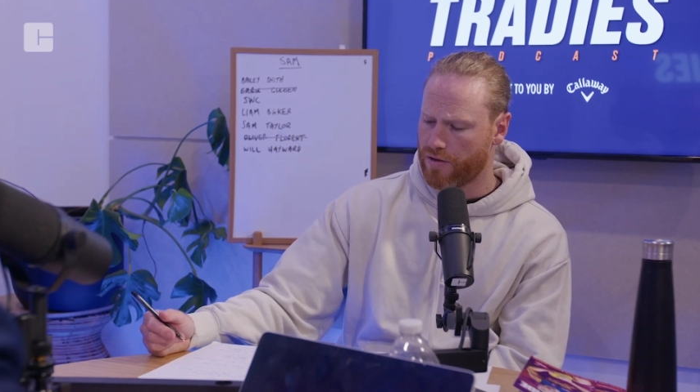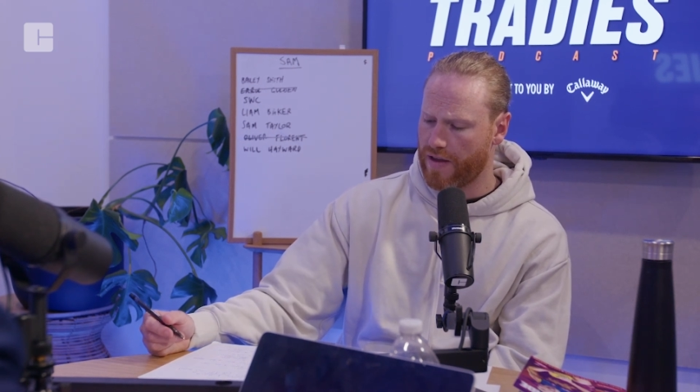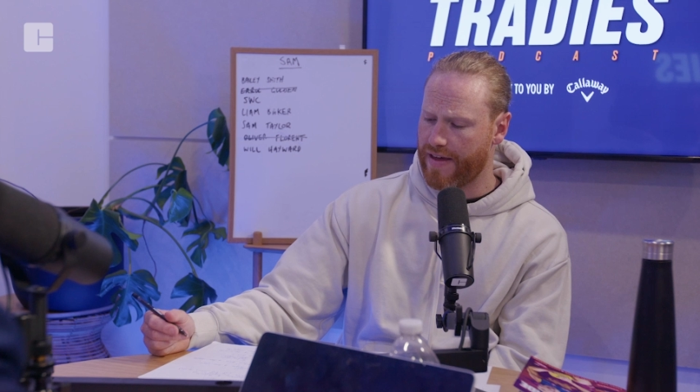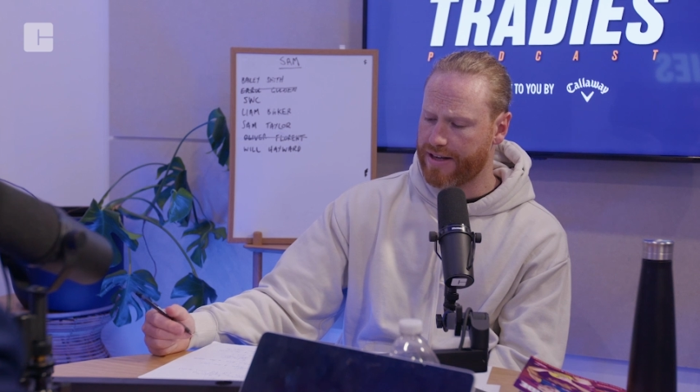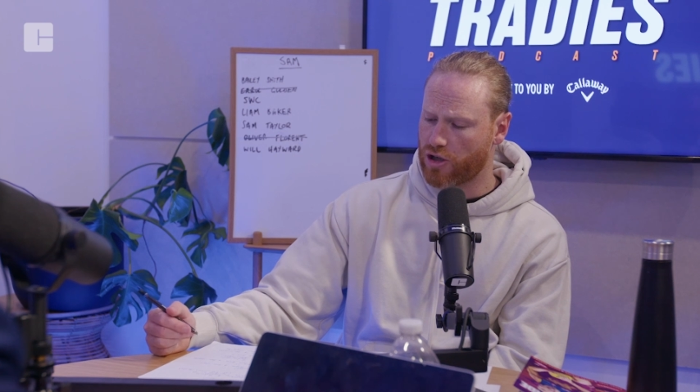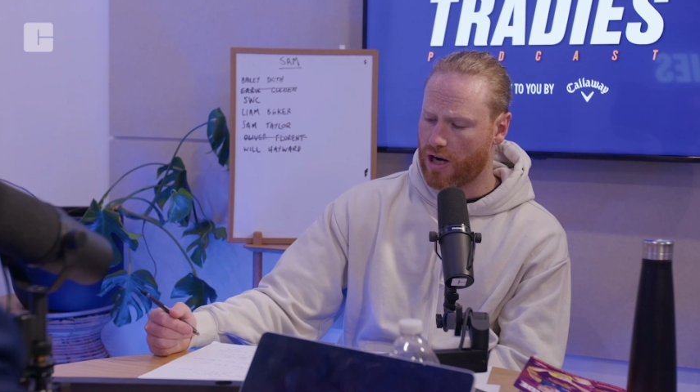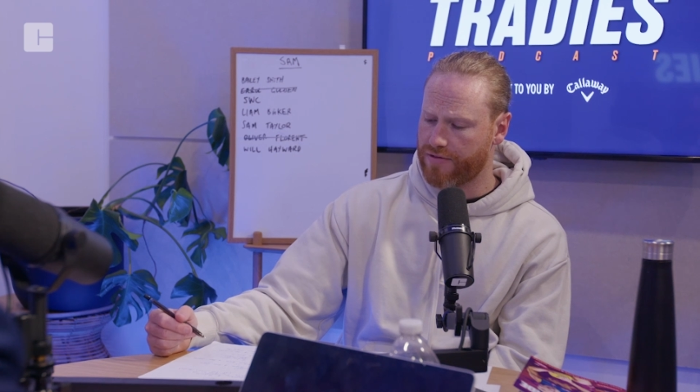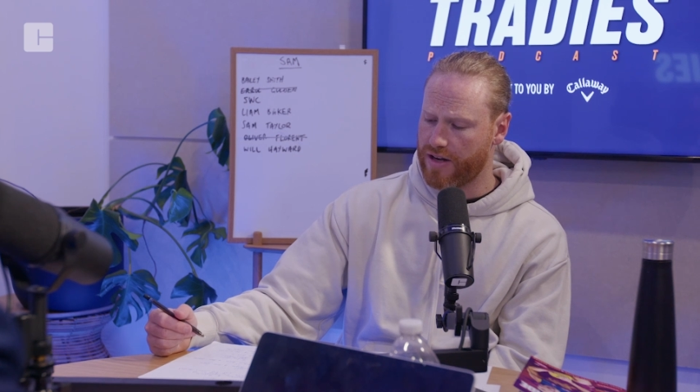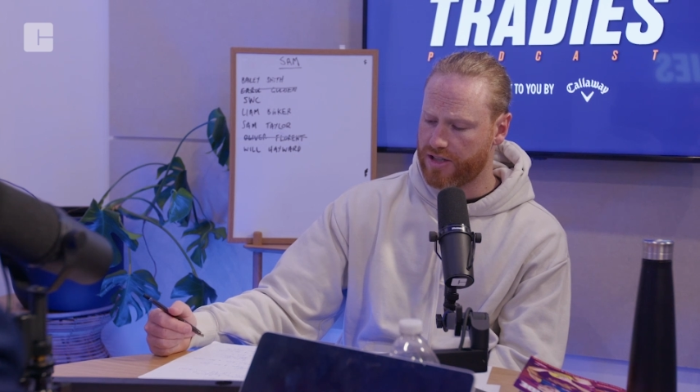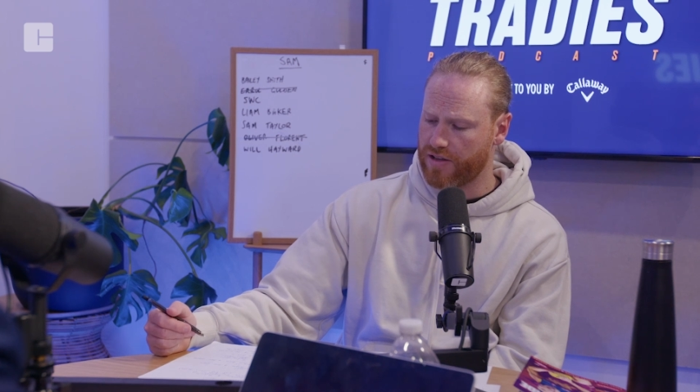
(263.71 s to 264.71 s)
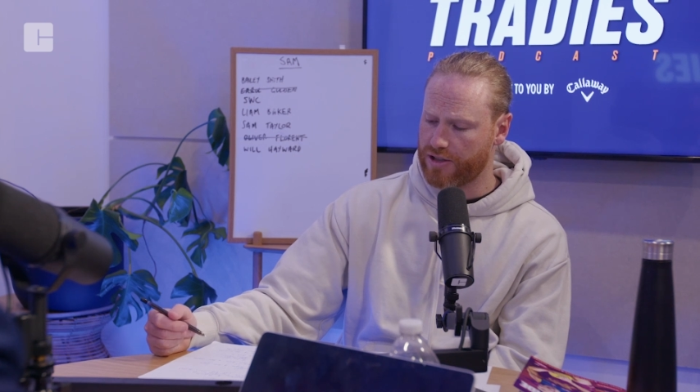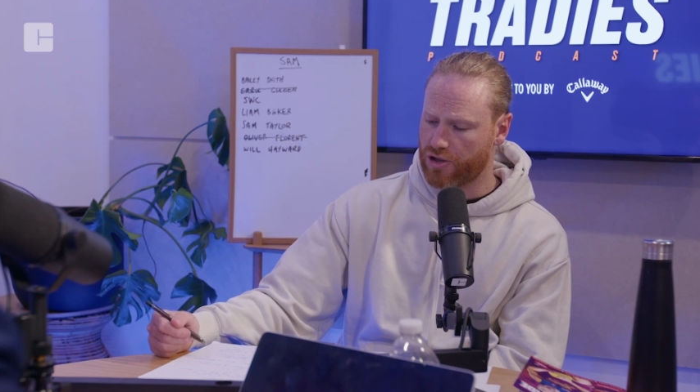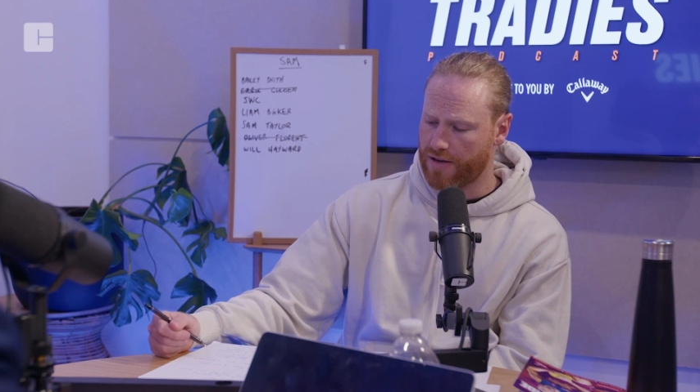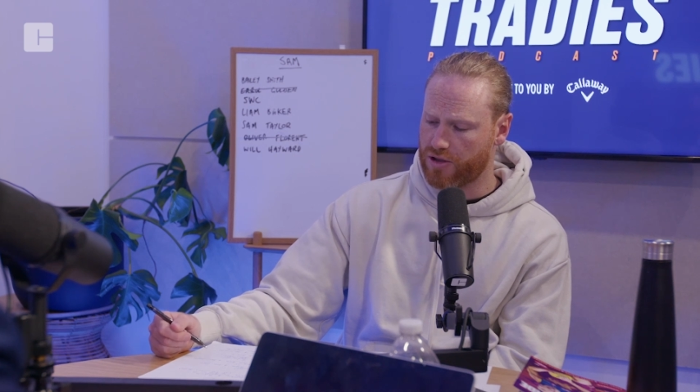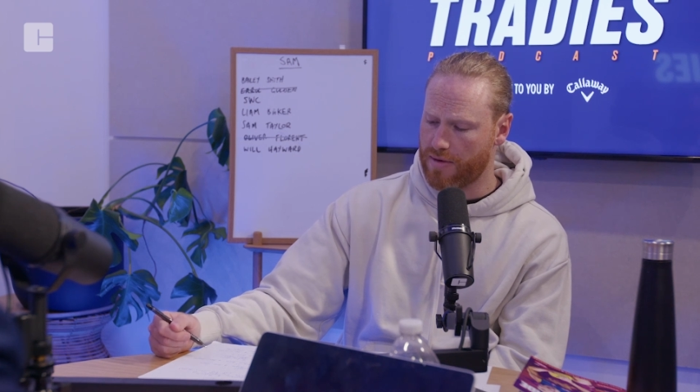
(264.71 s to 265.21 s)
Then the next year, they
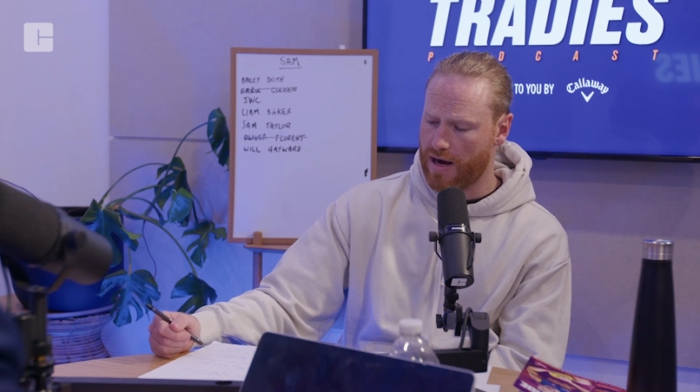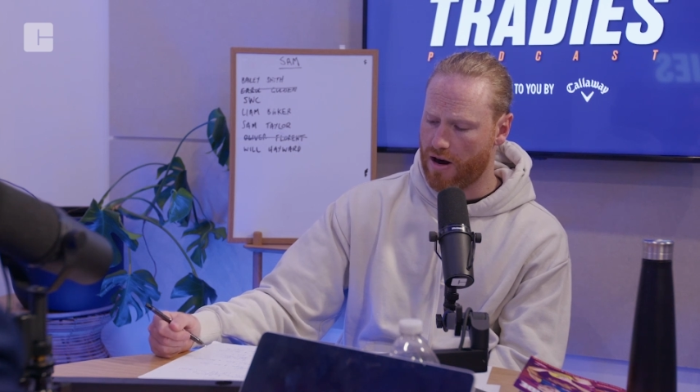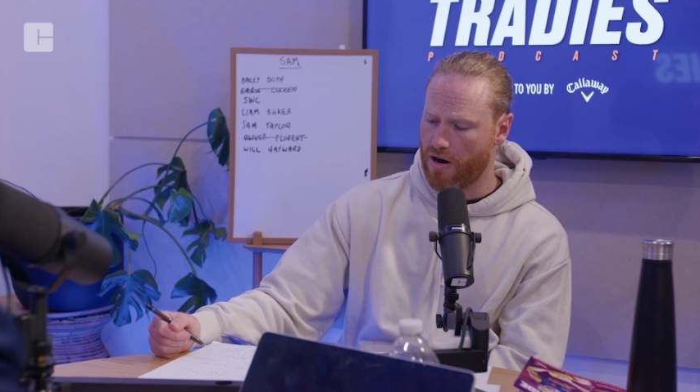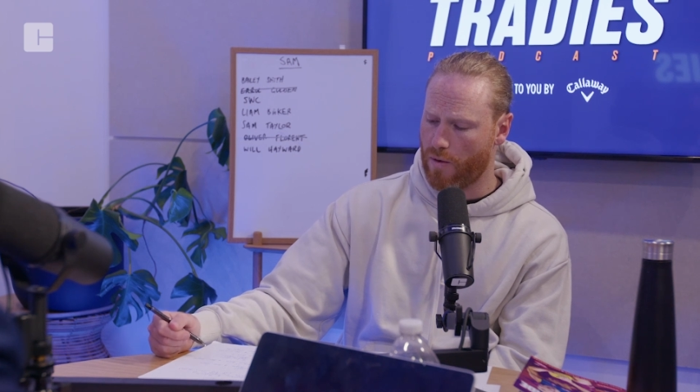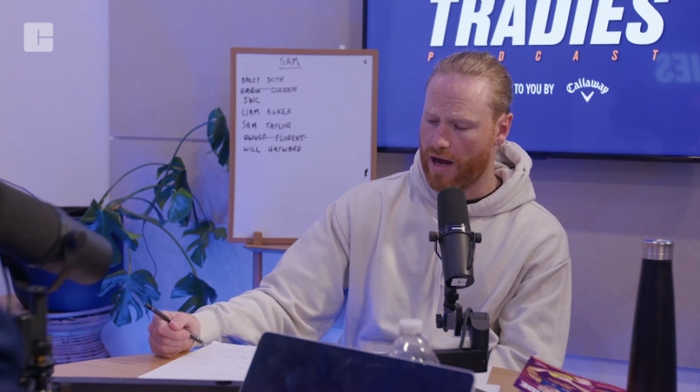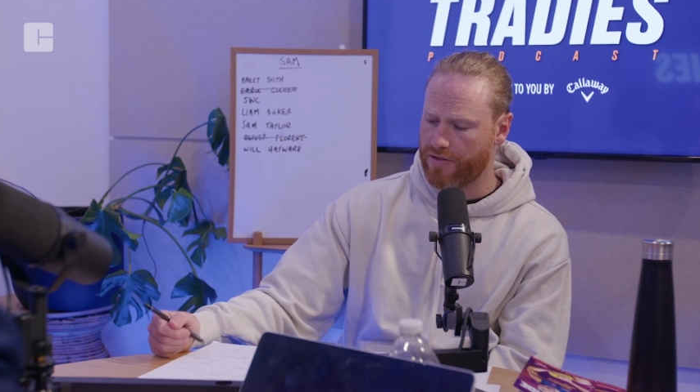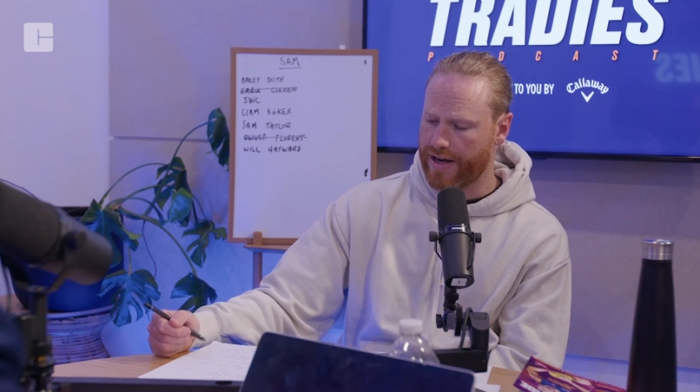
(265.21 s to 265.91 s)
draft Jamara at 1.